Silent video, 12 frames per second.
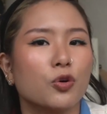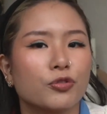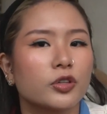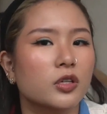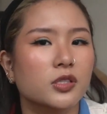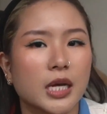
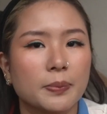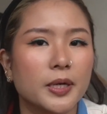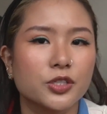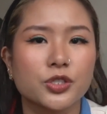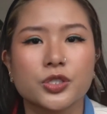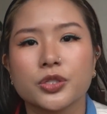overall Sapa
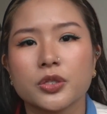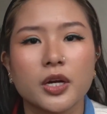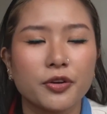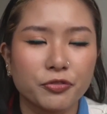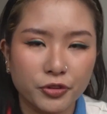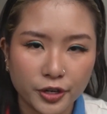is still
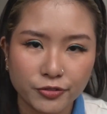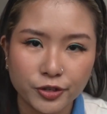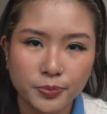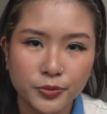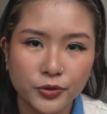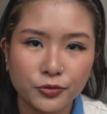a very,
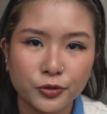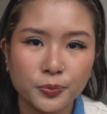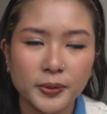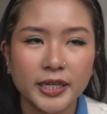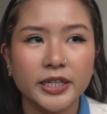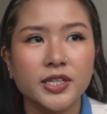very beautiful
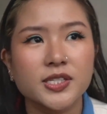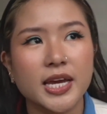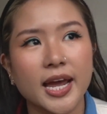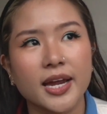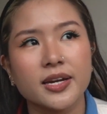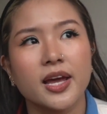place,
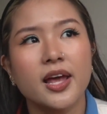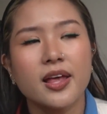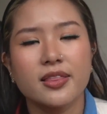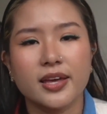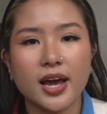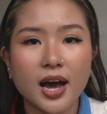and
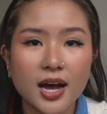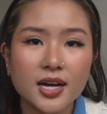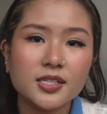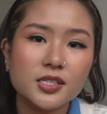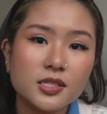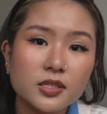there are
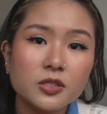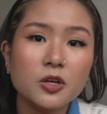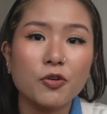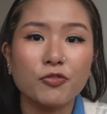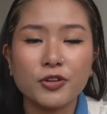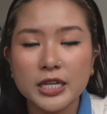
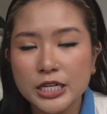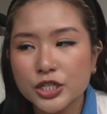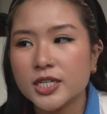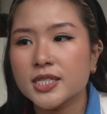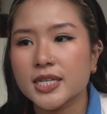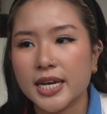still
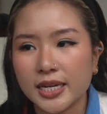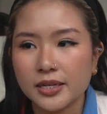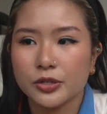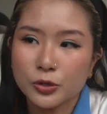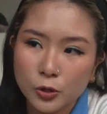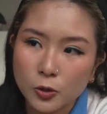villages and,
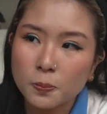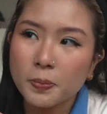you know,